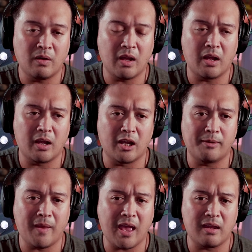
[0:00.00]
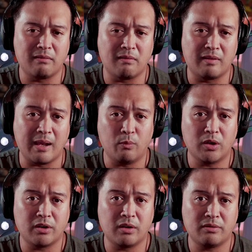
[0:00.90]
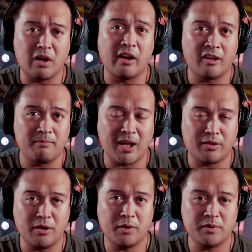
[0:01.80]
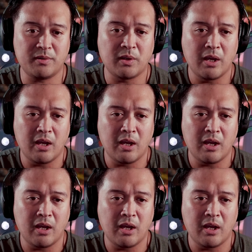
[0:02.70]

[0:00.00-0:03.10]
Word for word: uh, and they were talking about those